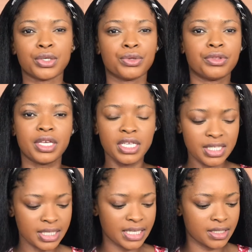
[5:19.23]
this
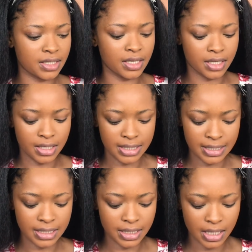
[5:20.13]
is the
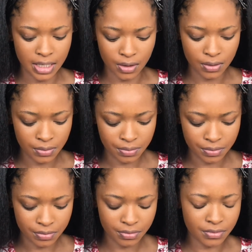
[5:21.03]
City Girl
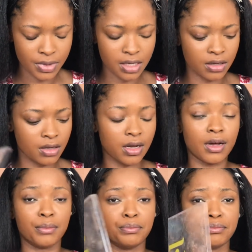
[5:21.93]

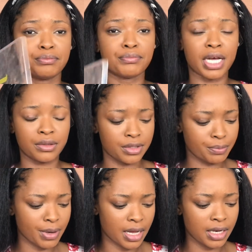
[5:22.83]
powder
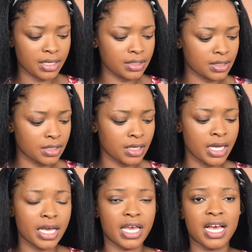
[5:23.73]
palette.
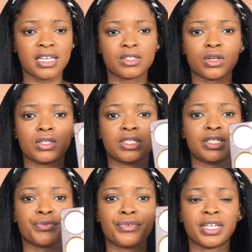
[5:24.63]
It has
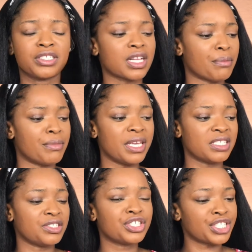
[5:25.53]
different
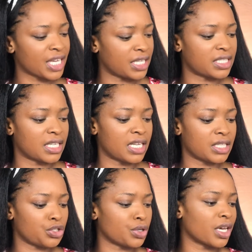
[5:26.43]
amazing shades in
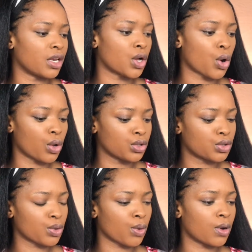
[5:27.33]
it. You can
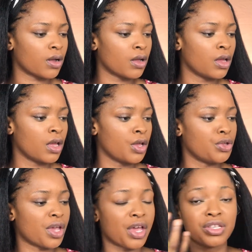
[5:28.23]
contour, you
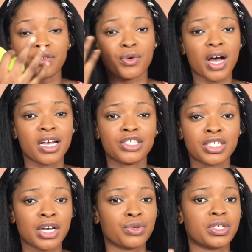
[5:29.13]
can use it for
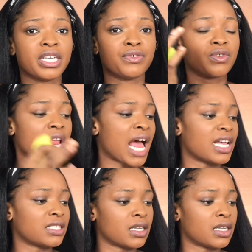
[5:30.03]
eyeshadow. It even has